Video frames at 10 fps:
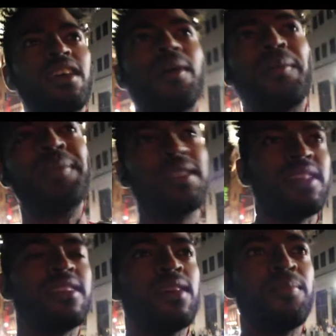my
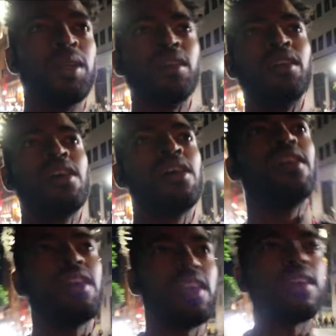business number
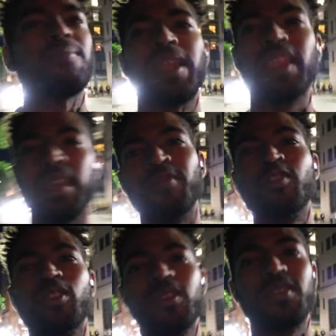and my name, of
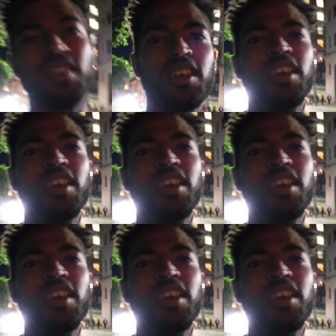course,